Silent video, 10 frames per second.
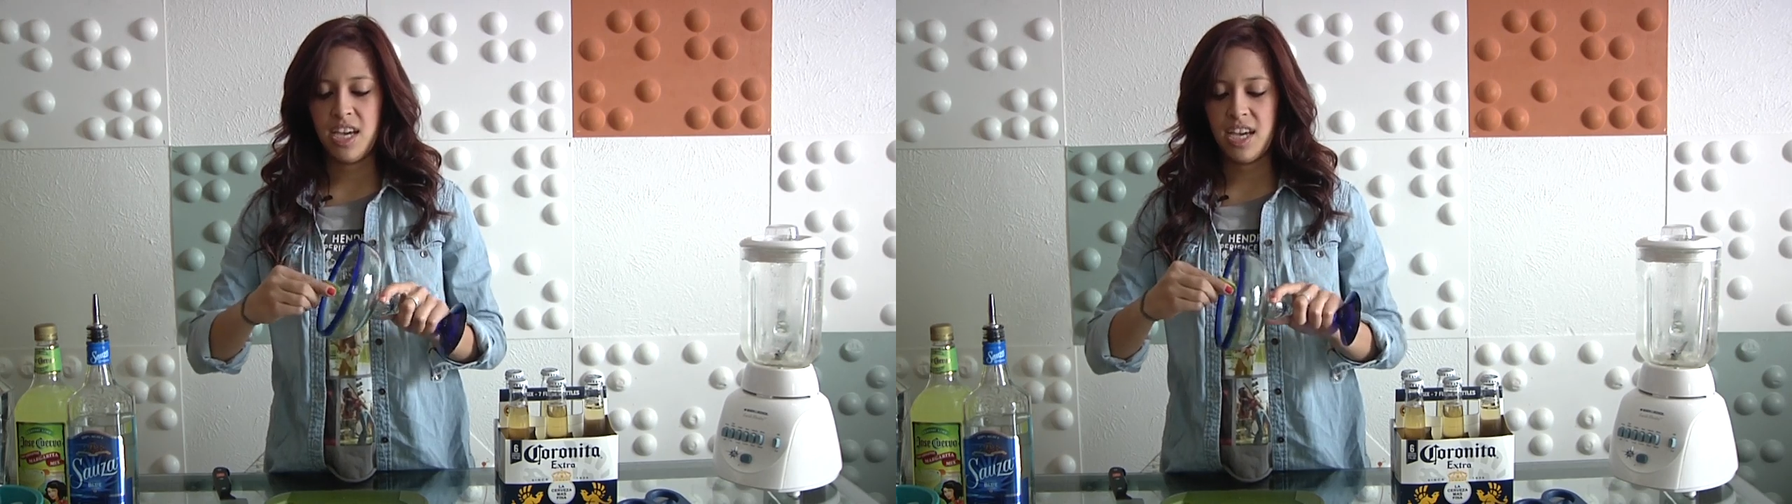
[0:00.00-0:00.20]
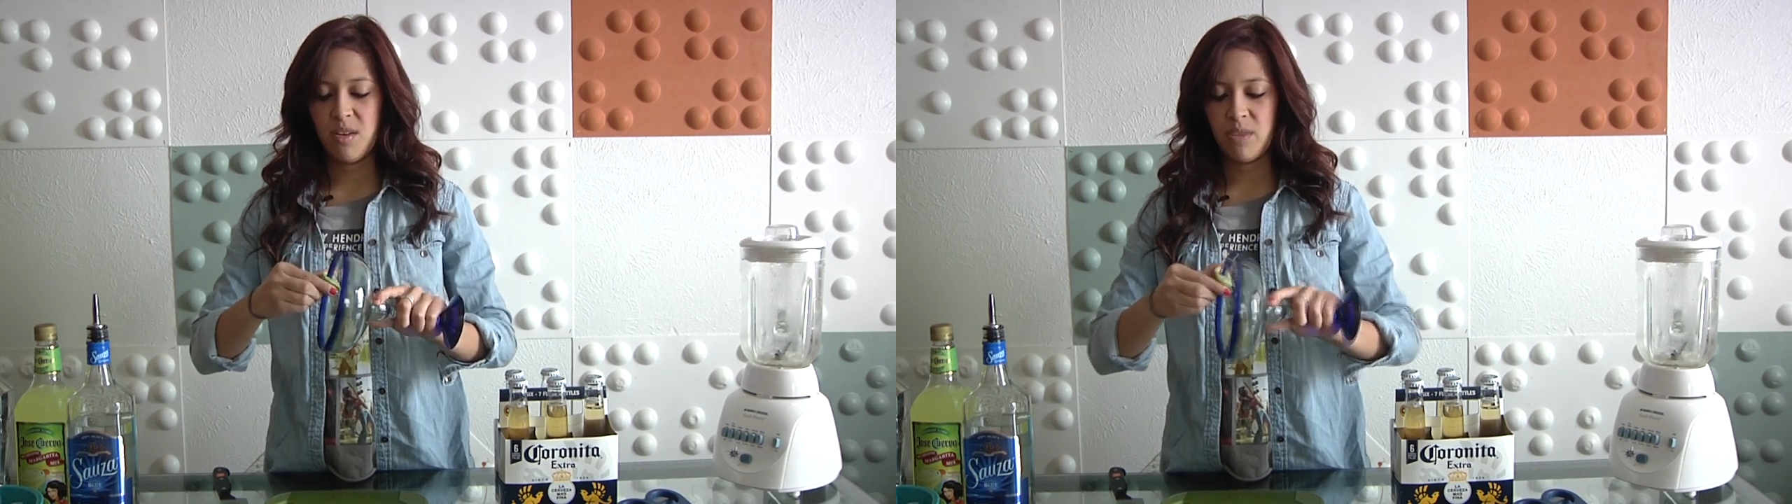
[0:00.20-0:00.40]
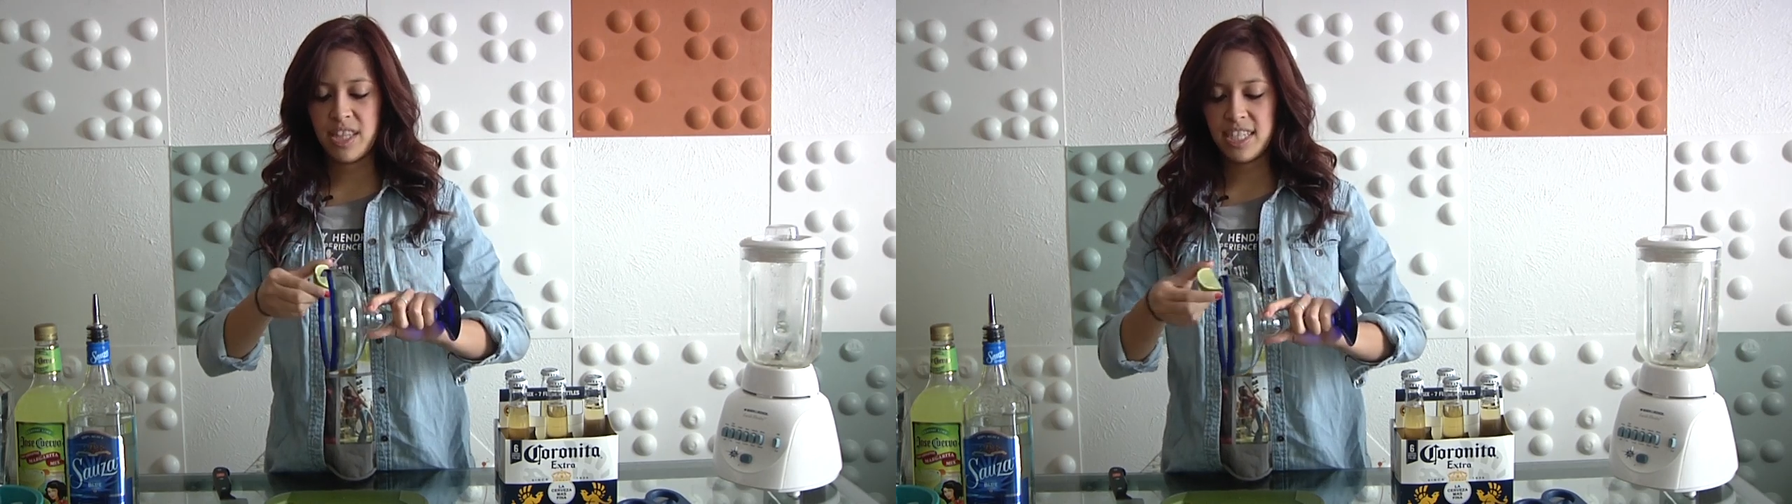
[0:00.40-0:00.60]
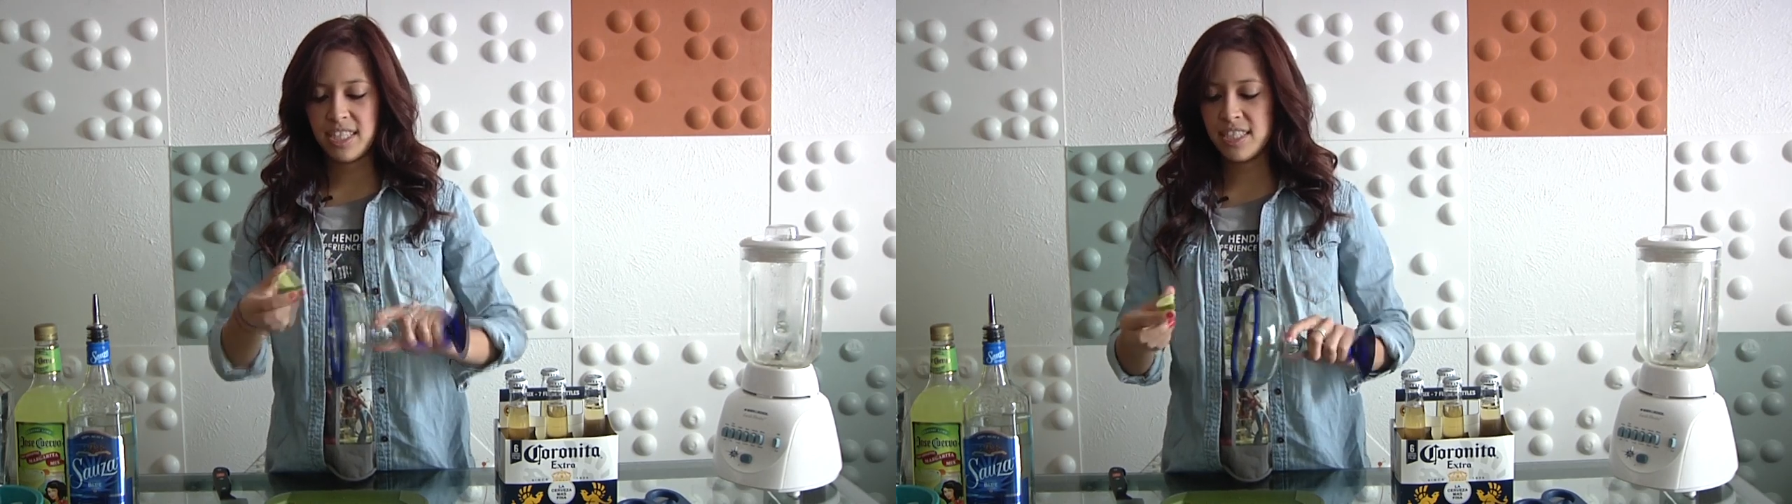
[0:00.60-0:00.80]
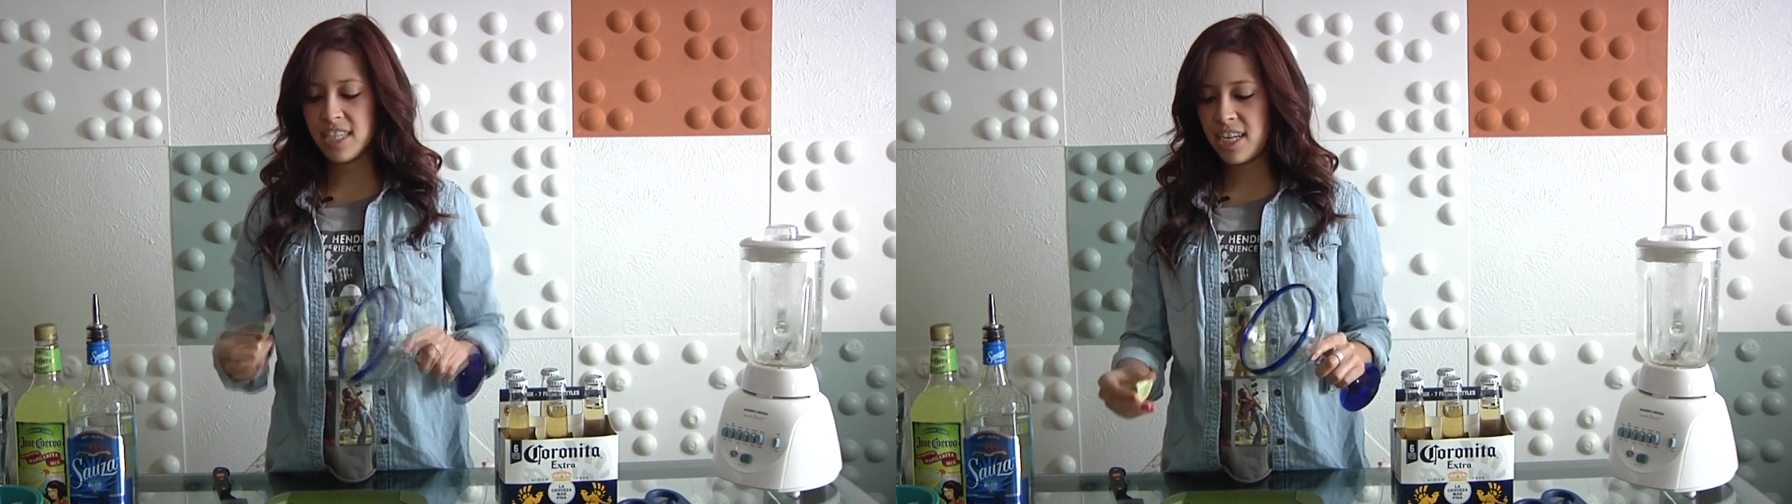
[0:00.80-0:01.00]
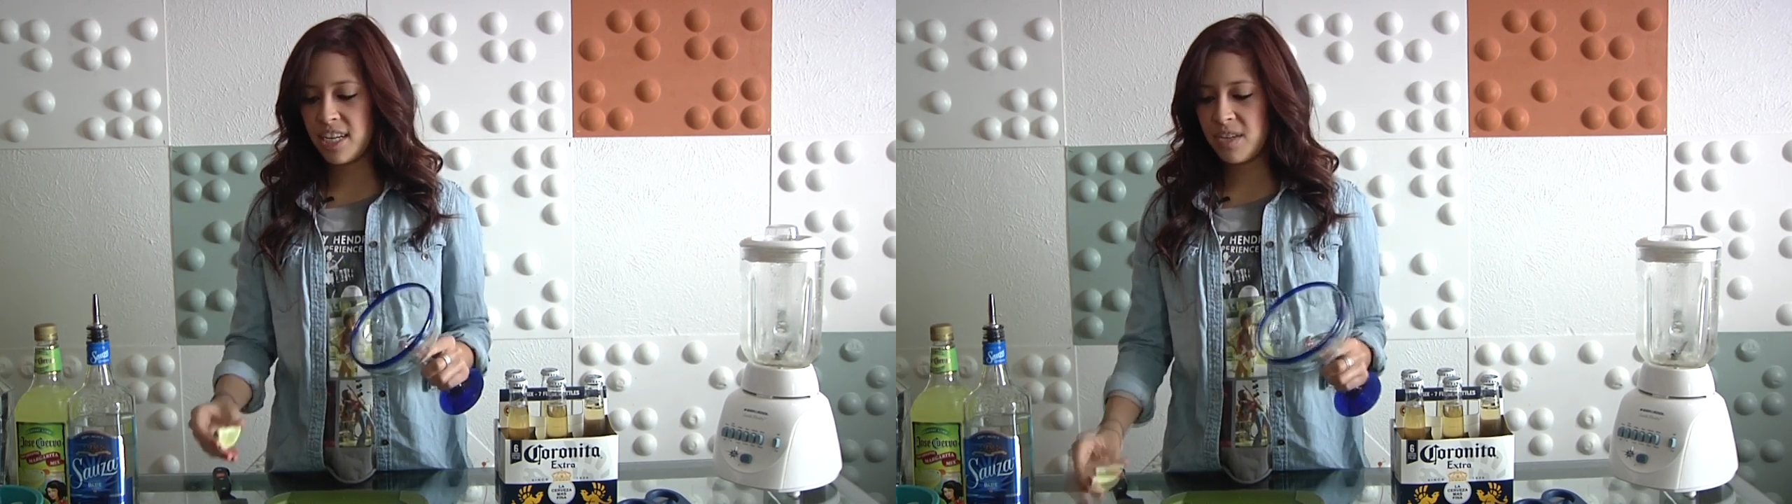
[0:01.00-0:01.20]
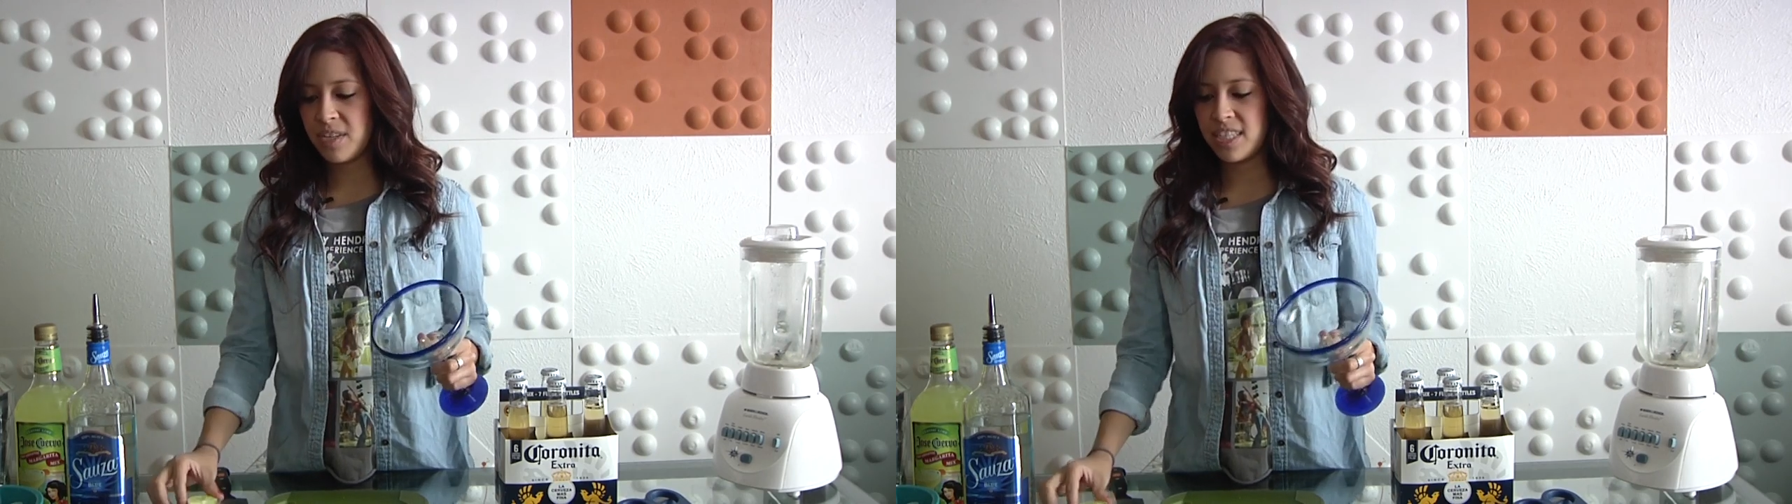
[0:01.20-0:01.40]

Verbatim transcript: And what this is gonna do